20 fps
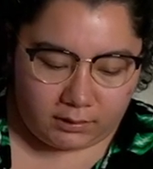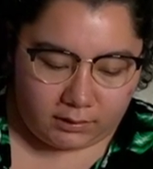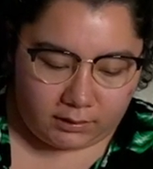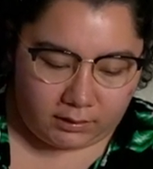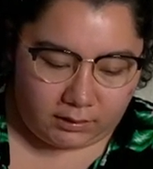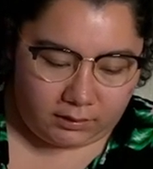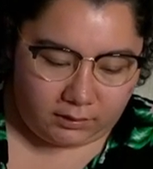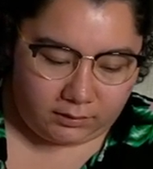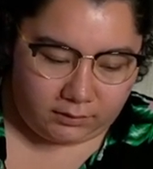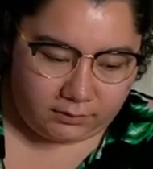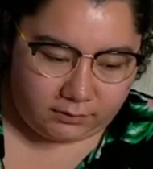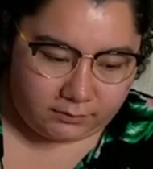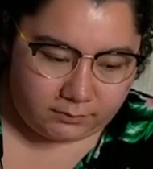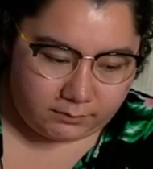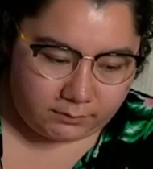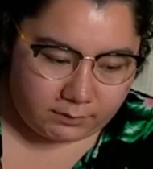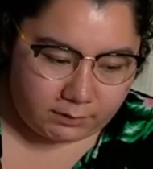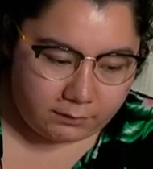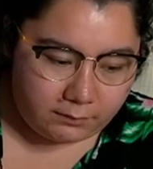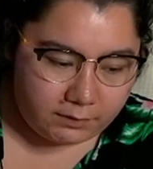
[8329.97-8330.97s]

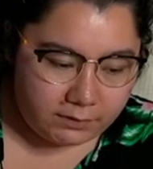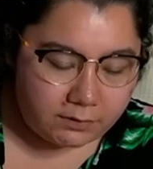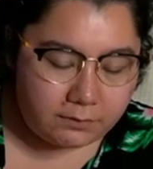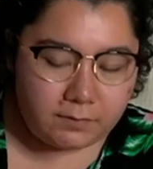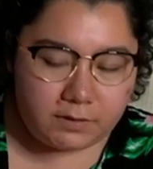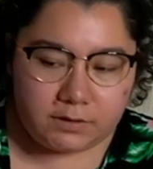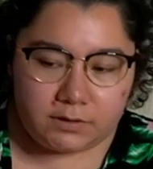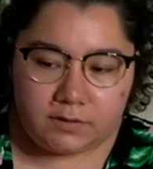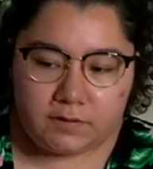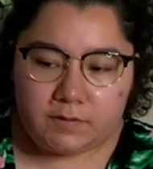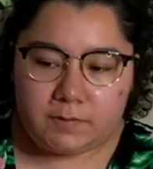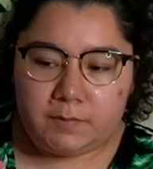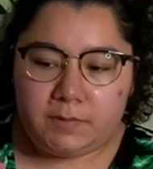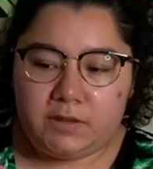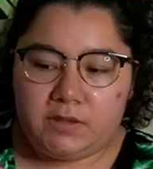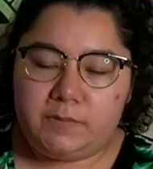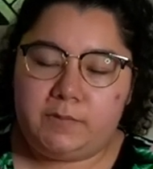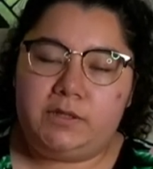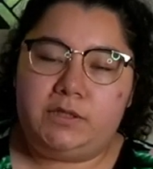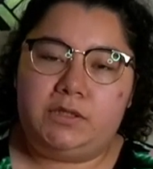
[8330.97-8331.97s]
the winter wishes,
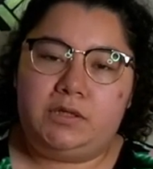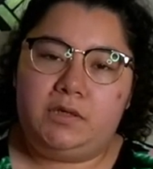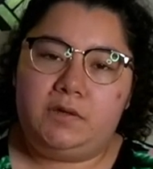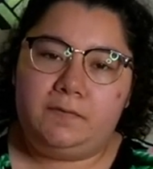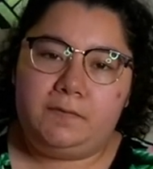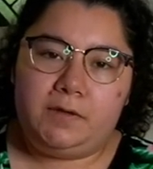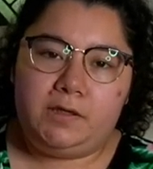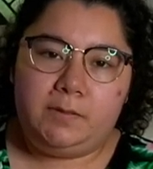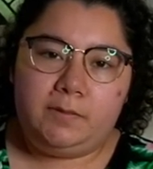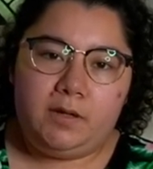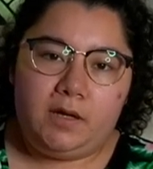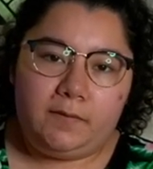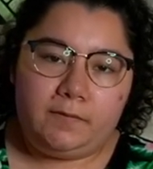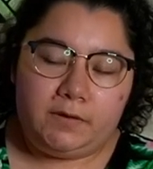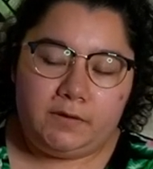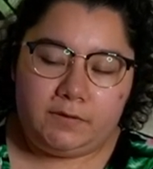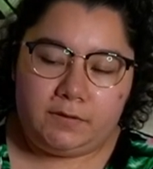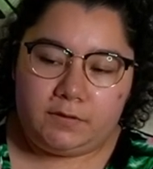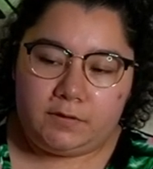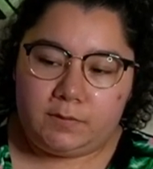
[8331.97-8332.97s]
please make sure you're following my
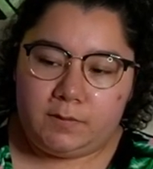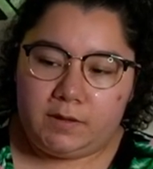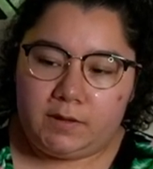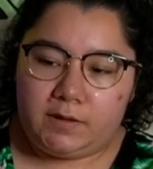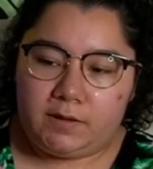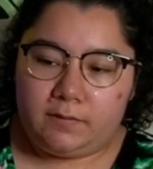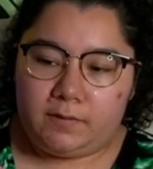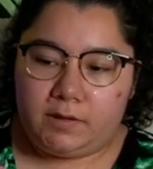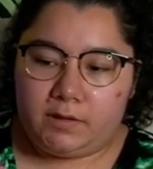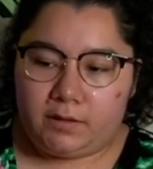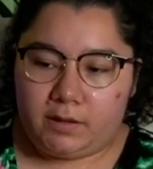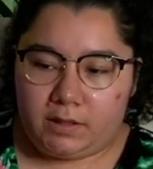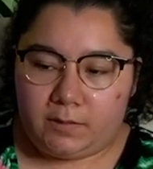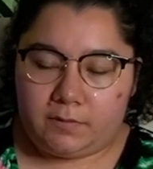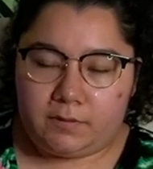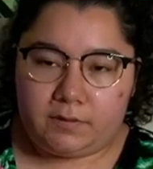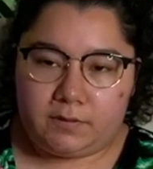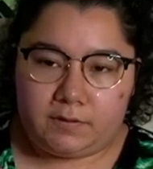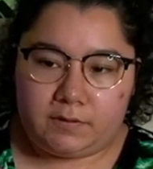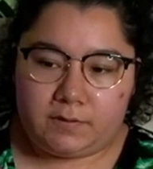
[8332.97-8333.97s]
offline social media. That way you're
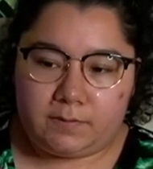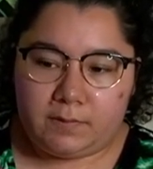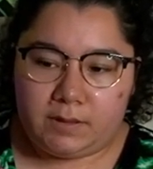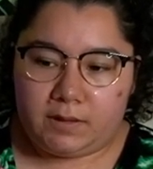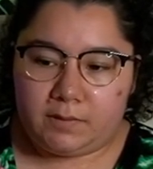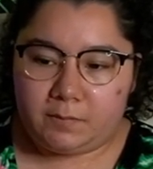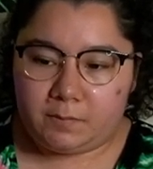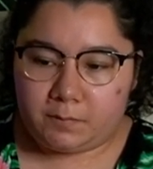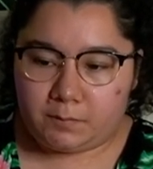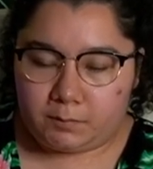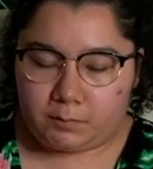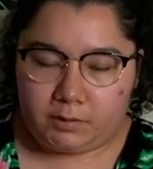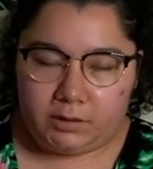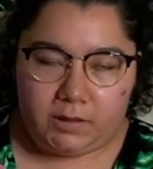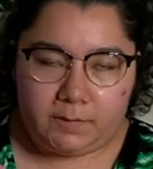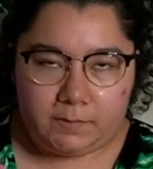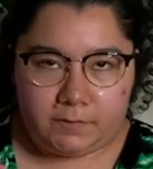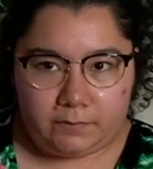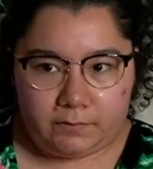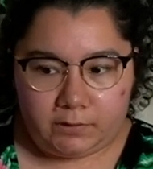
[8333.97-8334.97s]
able to submit
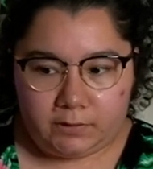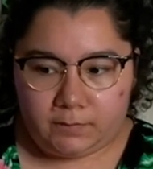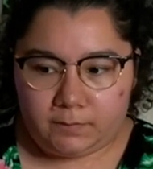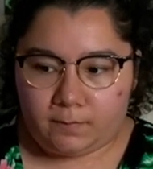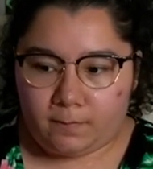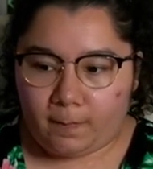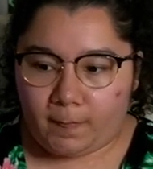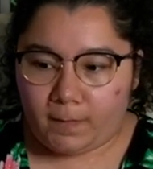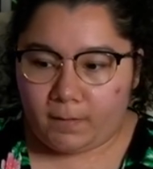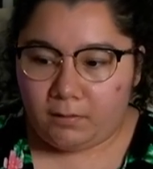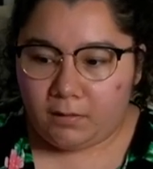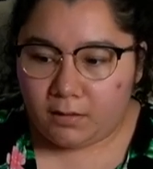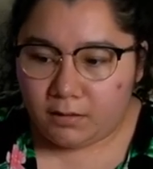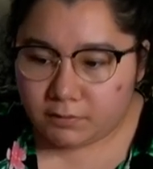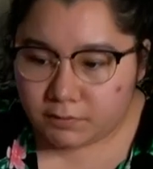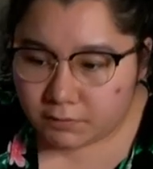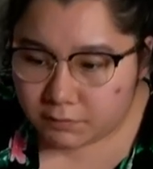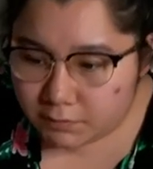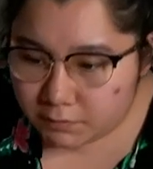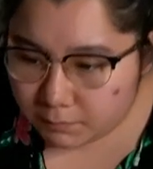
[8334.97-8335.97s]
preemptively.
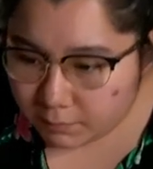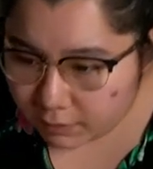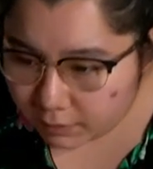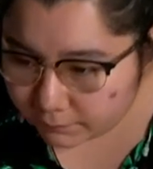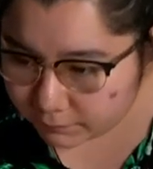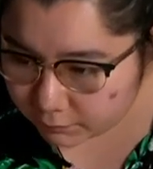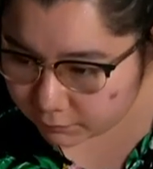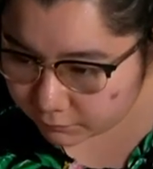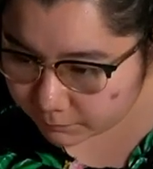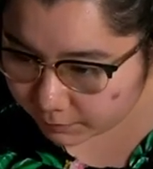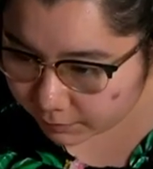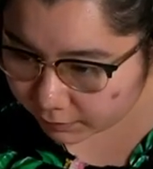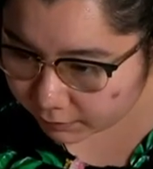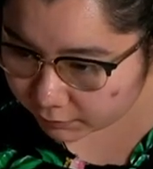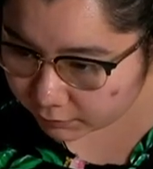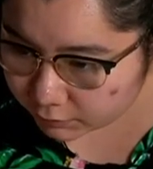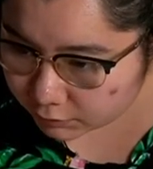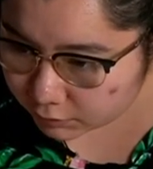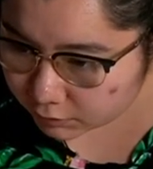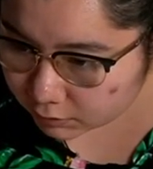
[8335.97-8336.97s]
Also, do I have a new
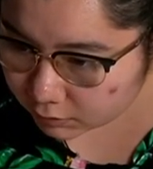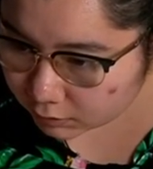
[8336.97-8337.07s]
badge?